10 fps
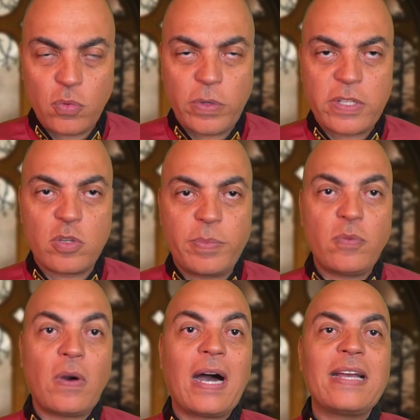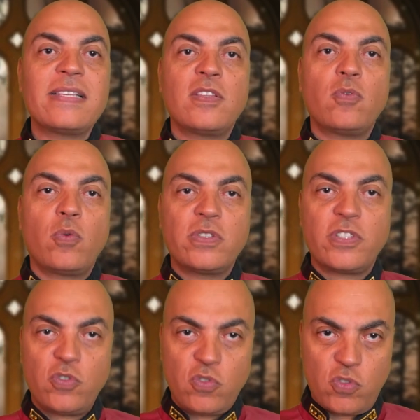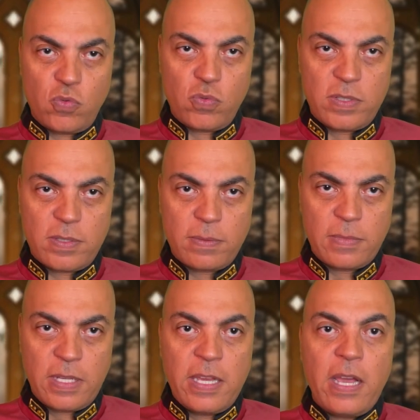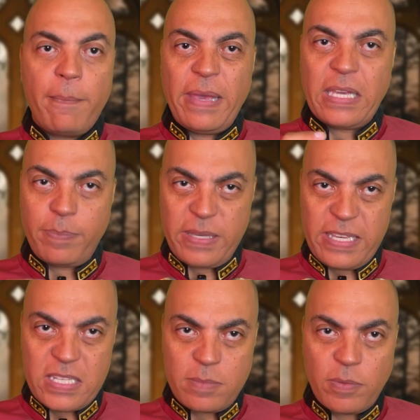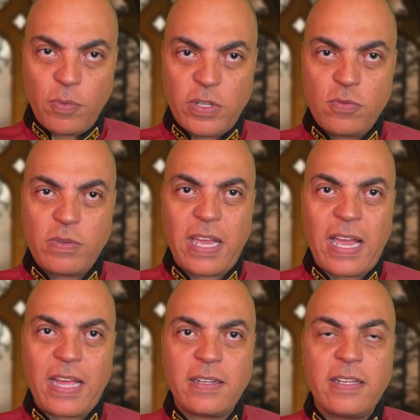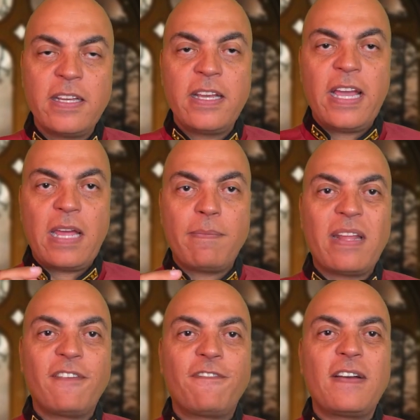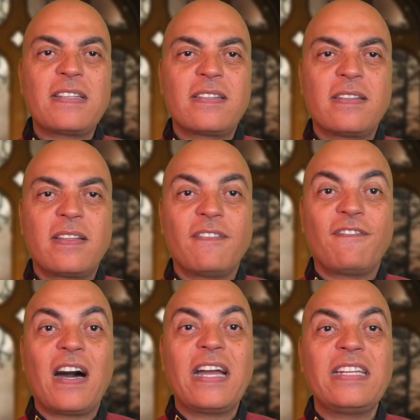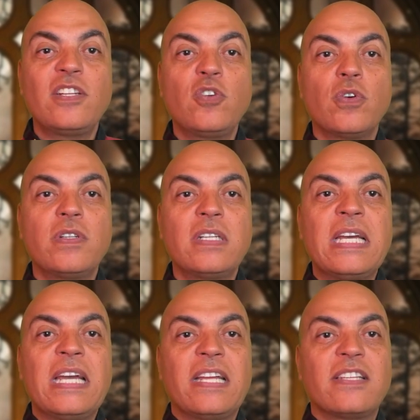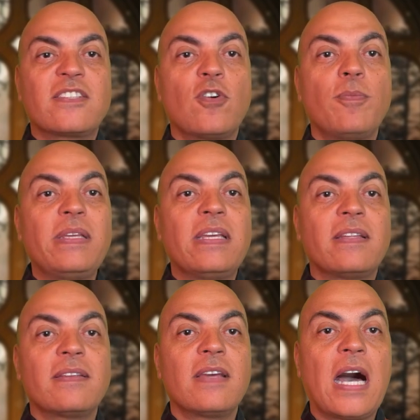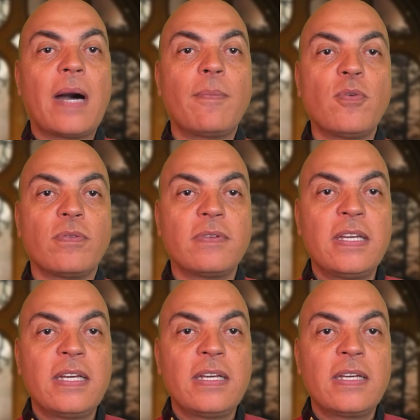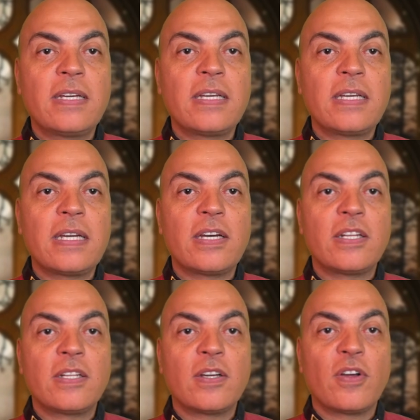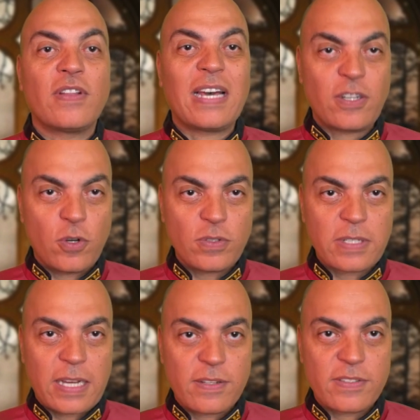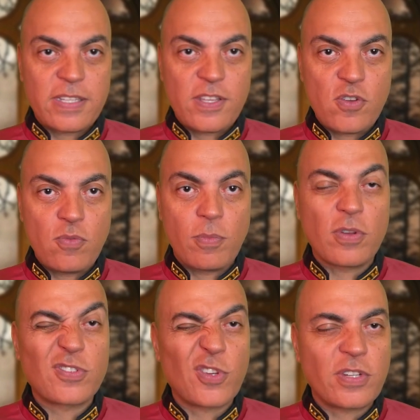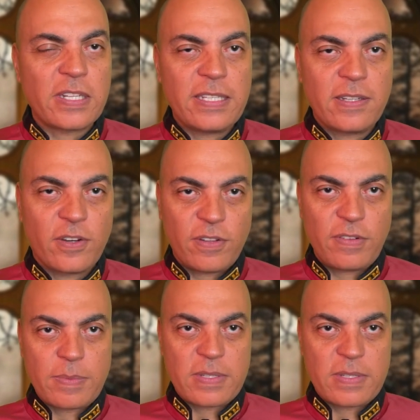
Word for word: doing. So be wise in the words that you choose. Make peace with what you can and manifest in the divine and good, and so be it. Amun. And on that note, I'll see you most certainly on the flip